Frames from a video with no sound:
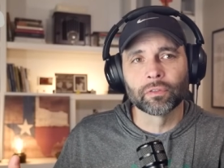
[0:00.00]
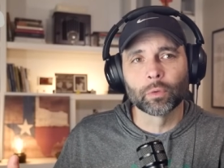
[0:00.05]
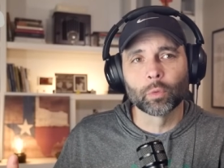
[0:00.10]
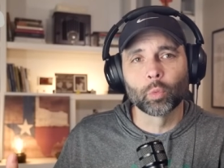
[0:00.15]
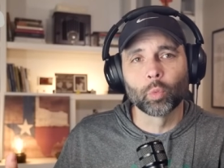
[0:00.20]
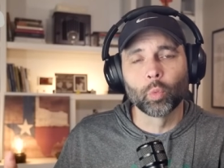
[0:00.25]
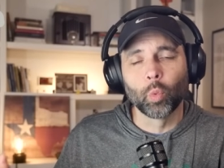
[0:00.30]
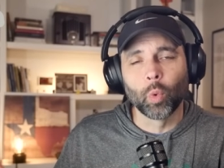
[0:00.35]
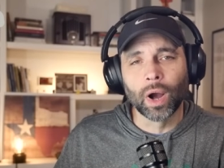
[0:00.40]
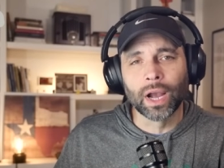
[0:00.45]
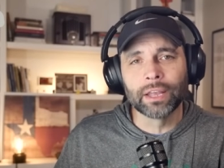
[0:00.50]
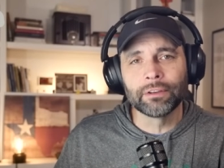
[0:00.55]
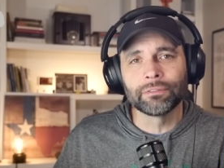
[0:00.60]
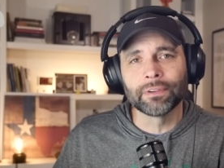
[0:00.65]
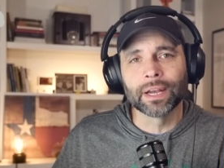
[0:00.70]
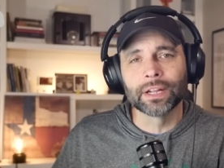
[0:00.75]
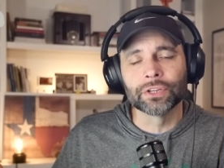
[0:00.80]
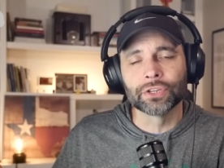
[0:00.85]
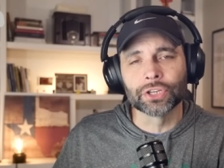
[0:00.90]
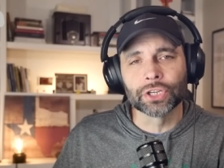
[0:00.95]
wife
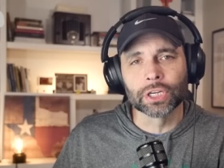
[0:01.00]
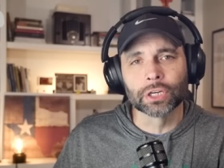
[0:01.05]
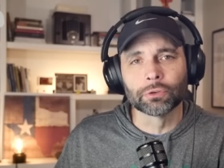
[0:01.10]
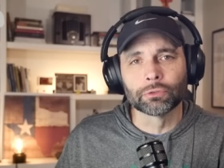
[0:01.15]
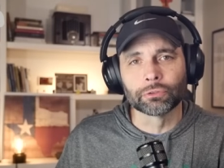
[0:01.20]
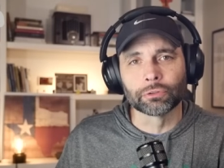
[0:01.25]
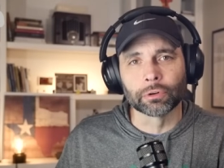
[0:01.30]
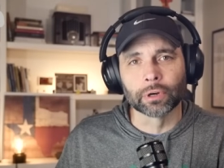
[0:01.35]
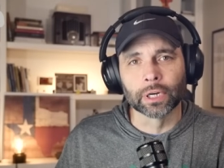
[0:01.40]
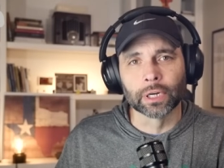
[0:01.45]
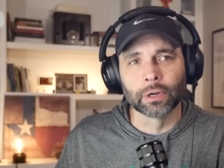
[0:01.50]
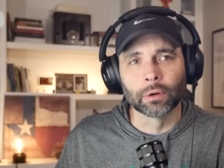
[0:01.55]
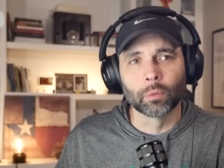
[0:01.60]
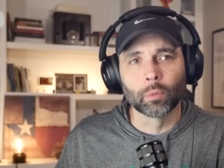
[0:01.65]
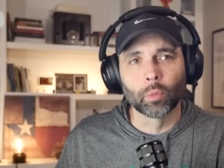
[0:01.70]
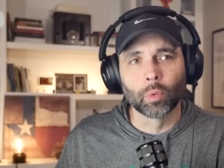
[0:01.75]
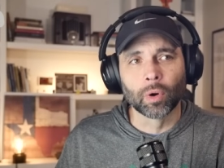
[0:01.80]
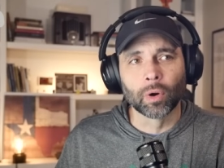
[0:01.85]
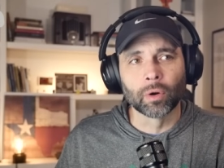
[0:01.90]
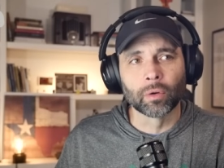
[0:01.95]
and children
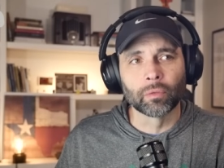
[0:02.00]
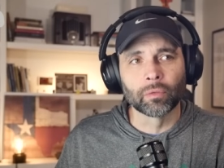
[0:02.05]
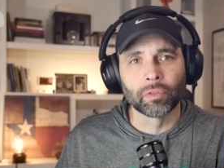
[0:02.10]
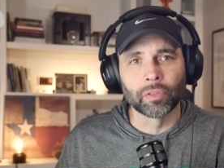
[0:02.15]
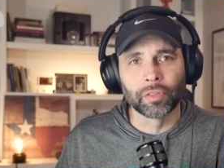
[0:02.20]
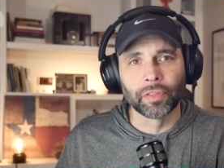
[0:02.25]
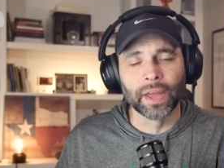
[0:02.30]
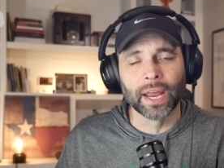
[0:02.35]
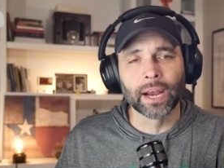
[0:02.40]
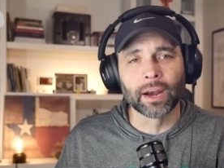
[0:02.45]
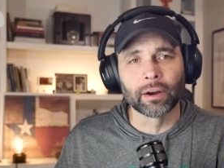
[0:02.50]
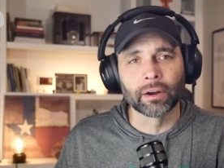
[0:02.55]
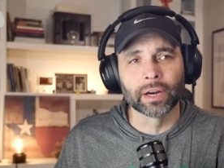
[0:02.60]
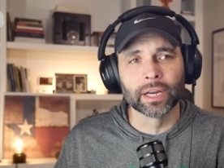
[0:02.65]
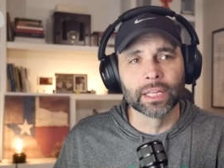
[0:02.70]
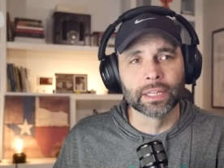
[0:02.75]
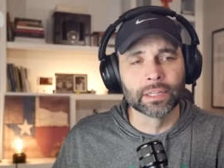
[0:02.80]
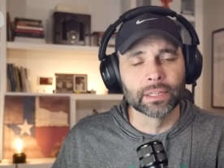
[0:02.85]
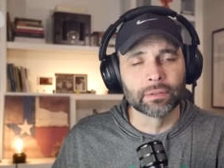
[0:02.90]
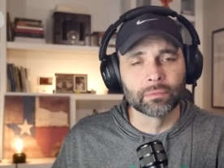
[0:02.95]
were there
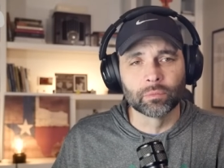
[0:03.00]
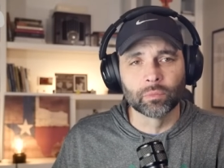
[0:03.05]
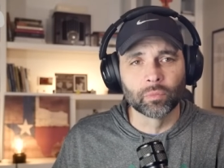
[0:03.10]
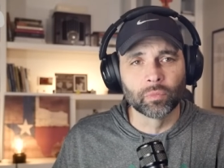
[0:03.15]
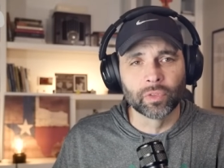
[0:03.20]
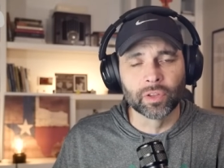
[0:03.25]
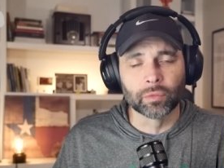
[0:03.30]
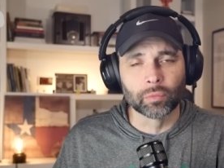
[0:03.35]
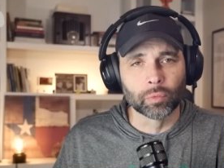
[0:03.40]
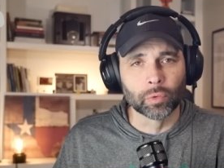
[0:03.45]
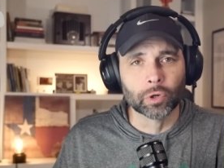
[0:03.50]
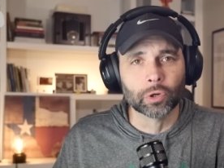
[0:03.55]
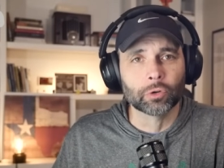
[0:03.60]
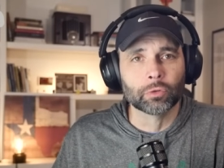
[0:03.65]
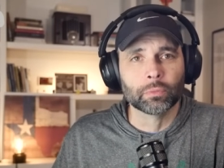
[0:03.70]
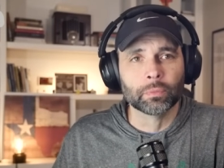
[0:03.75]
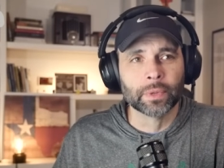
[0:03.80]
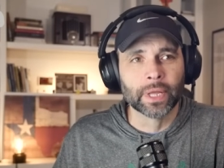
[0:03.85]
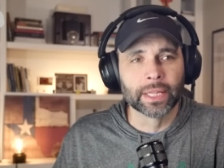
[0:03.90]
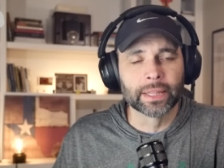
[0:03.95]
in the
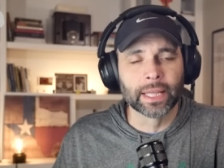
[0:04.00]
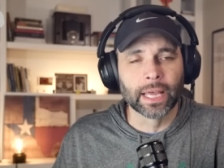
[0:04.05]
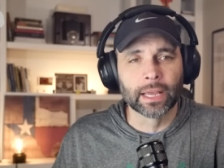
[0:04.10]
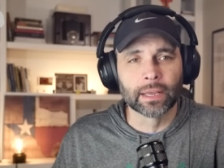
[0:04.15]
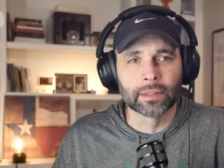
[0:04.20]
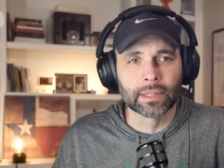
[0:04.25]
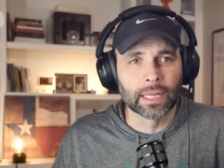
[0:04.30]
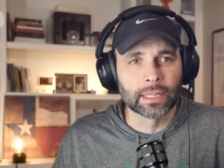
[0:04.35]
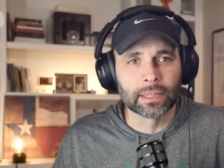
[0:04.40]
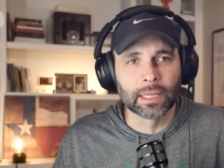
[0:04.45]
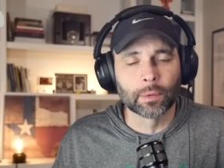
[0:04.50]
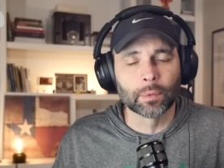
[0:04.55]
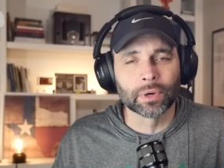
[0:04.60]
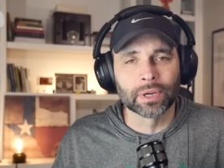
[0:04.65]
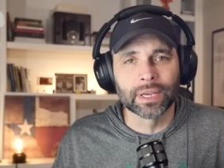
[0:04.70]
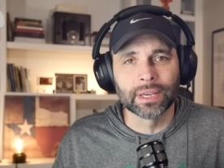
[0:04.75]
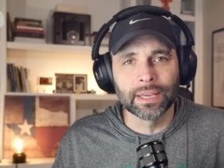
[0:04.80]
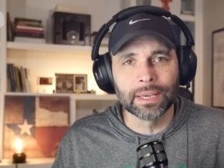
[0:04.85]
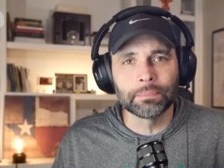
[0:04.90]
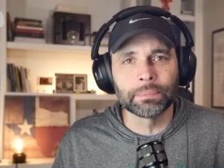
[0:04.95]
room that they that they were
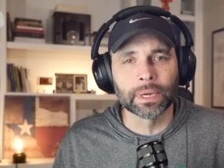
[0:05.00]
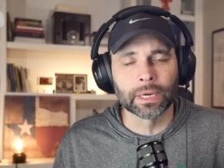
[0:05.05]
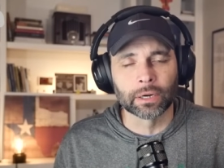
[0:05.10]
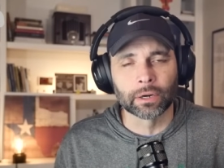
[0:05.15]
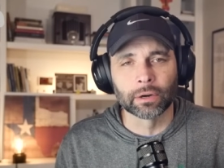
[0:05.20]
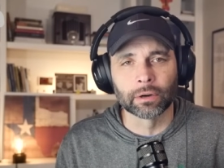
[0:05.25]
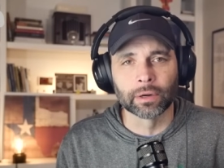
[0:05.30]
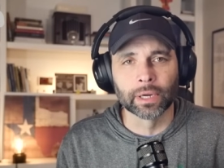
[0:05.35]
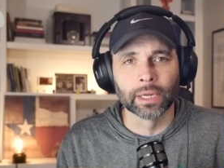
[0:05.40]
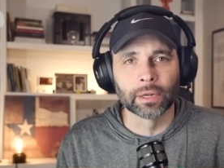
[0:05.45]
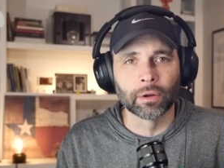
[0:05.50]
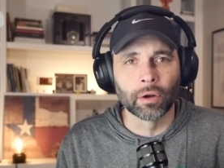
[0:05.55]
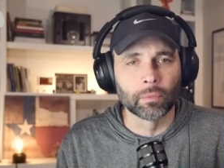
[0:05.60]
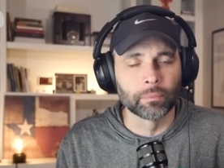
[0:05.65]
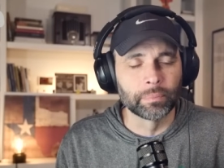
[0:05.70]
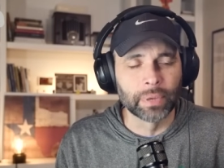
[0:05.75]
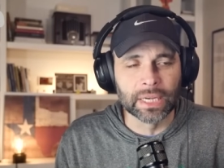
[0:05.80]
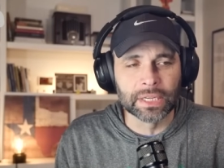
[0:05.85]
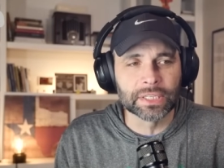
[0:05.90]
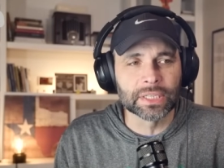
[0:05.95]
keeping her in
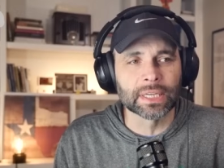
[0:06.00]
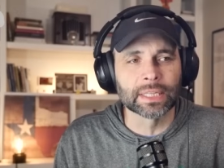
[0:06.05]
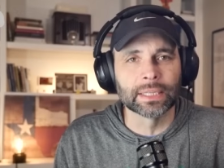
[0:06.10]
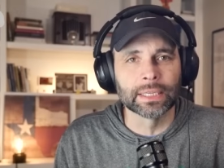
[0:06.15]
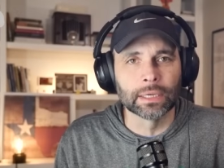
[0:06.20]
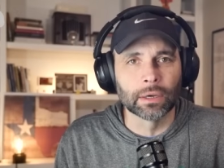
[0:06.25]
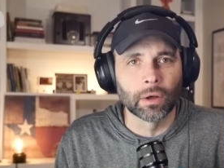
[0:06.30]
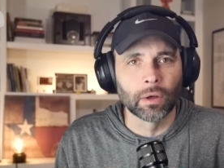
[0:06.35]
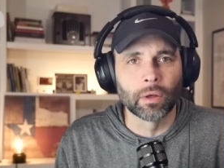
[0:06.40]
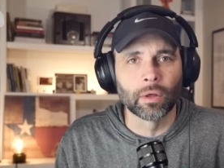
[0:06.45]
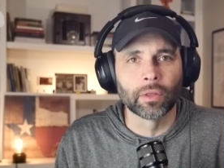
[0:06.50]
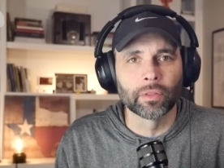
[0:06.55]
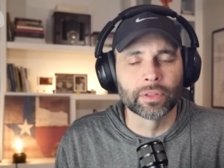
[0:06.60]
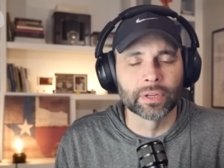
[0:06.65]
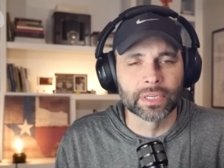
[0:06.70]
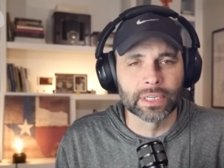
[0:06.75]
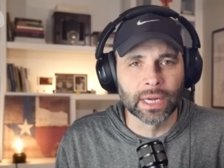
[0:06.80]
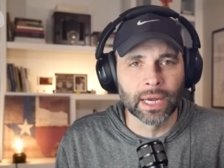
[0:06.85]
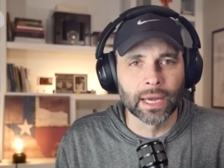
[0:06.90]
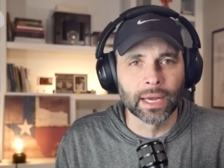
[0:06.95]
basically all the
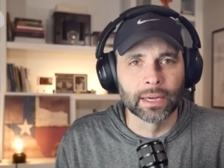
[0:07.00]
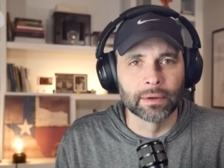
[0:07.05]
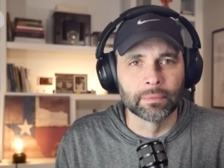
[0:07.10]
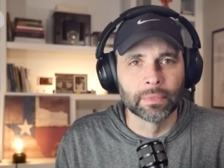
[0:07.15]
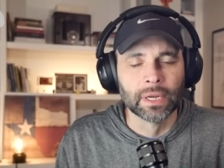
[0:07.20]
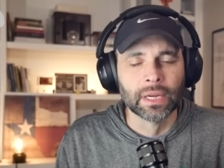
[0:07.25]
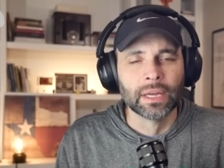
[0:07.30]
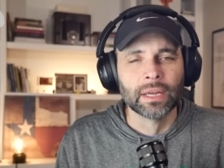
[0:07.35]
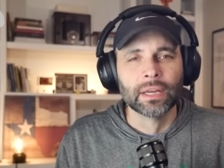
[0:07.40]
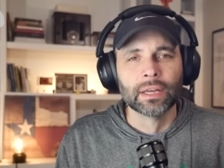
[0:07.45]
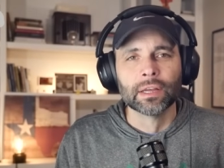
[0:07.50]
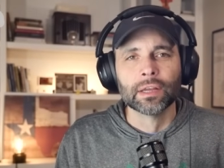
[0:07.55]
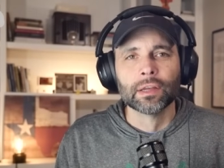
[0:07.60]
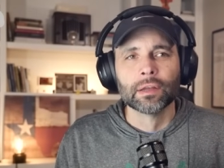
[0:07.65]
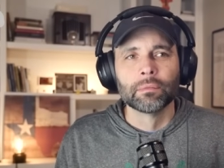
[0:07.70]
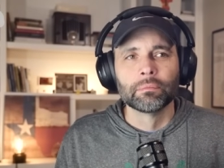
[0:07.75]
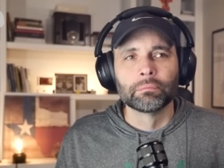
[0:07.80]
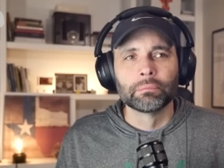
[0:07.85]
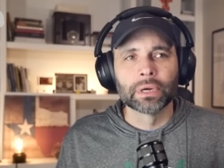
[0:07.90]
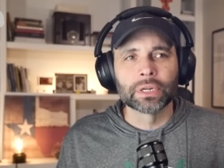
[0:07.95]
time.
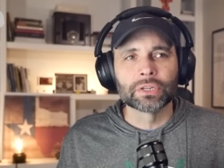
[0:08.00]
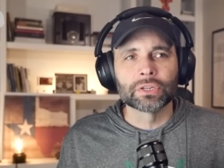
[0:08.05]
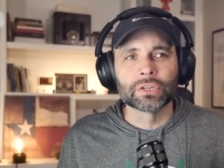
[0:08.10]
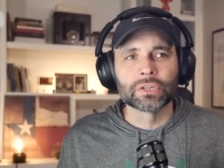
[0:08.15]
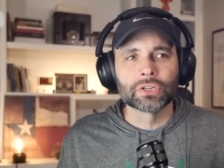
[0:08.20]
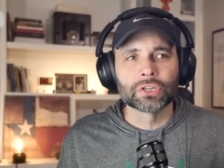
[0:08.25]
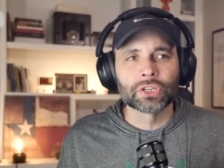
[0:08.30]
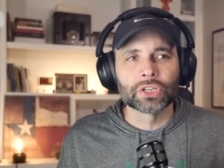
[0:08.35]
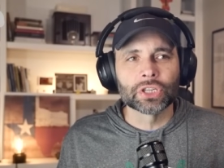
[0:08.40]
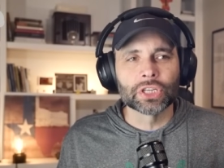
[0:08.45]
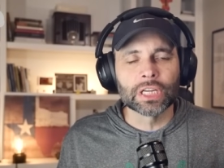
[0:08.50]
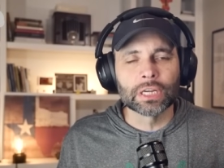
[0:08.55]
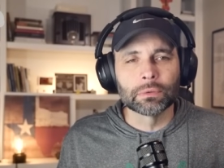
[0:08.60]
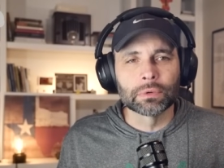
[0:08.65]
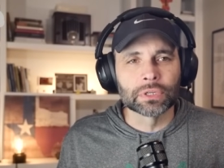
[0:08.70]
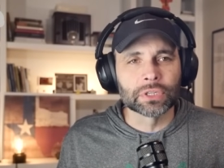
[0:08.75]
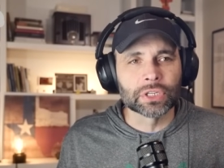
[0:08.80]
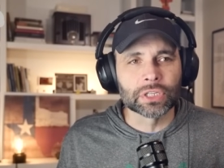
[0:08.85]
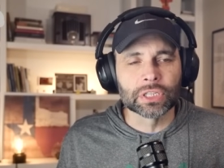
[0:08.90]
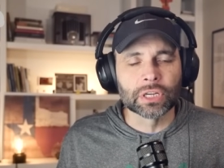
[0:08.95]
But she
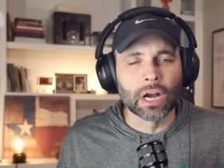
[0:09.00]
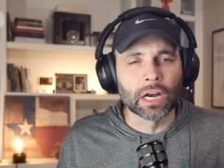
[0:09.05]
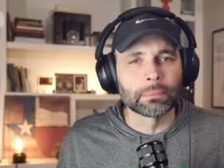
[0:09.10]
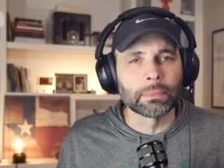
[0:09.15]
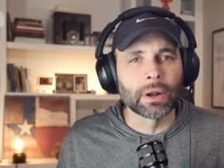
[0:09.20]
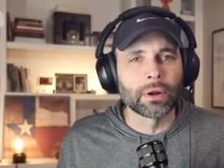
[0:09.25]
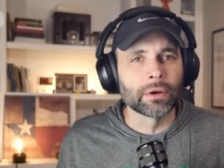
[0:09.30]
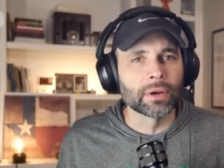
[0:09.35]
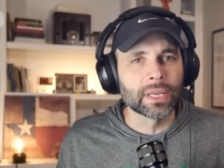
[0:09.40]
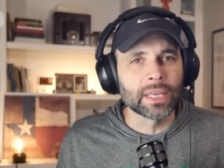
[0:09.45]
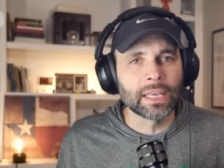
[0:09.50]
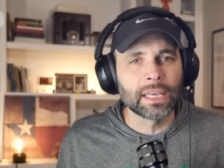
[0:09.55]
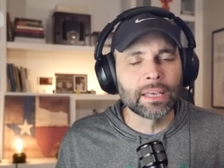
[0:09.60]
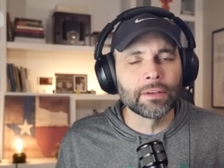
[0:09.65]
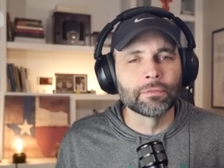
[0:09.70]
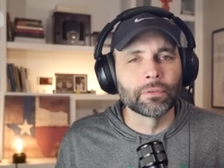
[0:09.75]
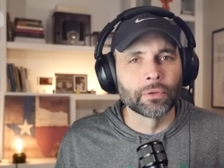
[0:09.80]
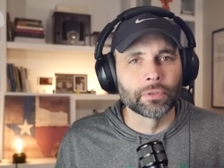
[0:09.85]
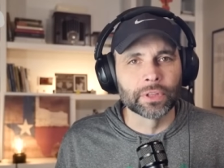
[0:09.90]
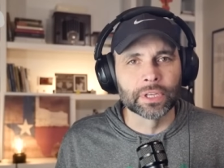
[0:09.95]
was just talking about how
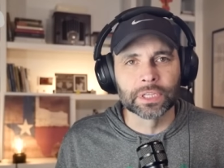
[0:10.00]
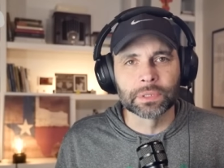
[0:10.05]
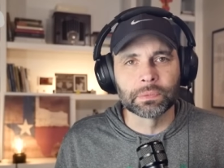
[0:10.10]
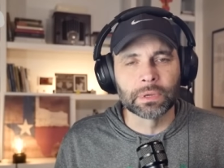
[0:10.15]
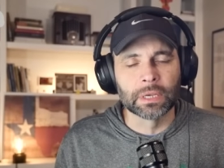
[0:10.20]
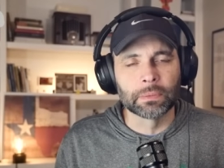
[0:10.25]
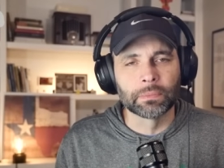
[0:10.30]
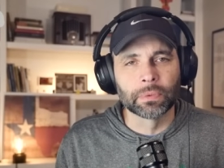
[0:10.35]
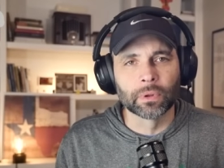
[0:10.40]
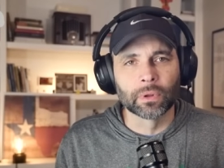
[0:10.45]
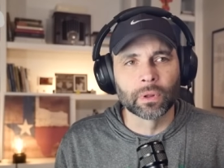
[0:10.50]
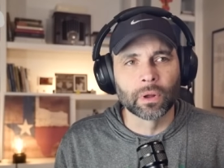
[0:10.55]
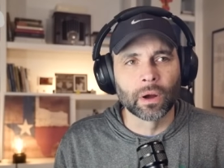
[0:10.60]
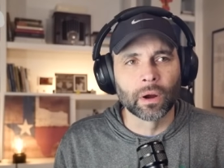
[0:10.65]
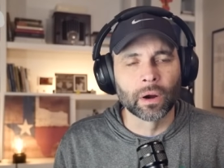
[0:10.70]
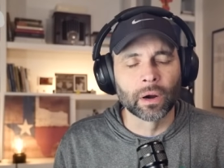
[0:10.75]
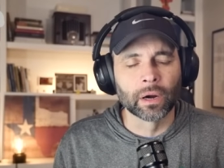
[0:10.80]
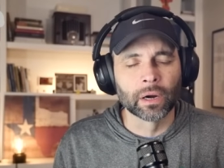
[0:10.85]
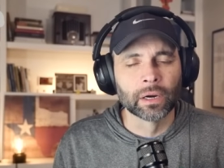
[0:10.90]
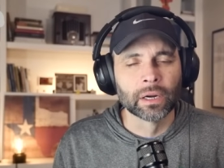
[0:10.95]
evil these people
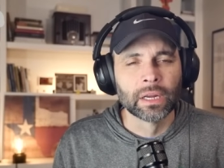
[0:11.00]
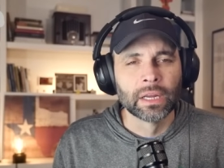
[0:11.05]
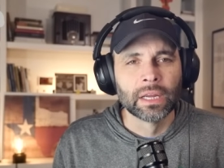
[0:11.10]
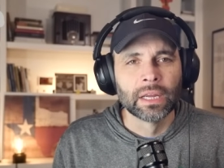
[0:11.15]
are,